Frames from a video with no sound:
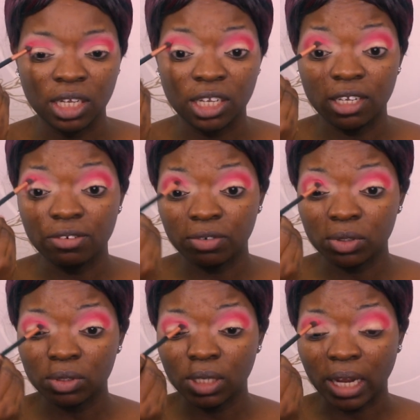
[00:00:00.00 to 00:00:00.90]
He
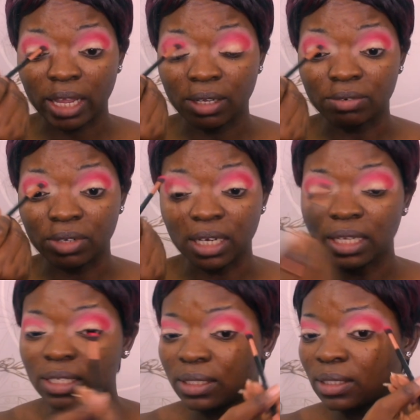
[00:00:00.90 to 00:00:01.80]
even like
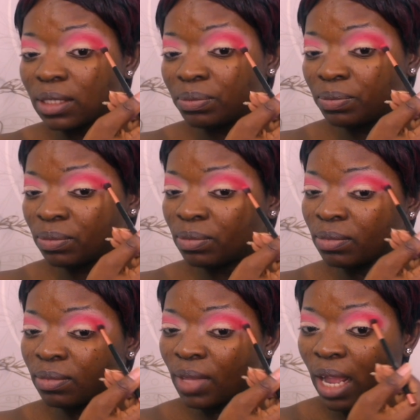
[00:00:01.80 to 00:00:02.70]
released
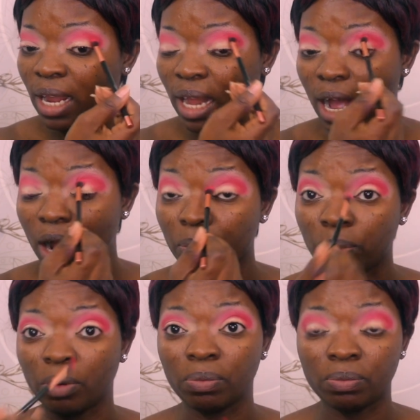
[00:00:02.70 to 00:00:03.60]
an
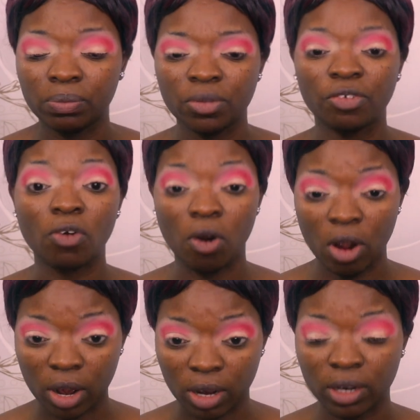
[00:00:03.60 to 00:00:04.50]
album for
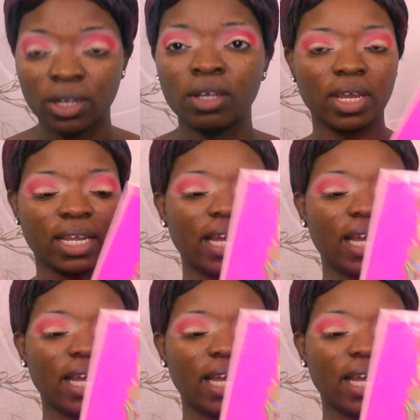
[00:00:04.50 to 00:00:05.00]
her. Alright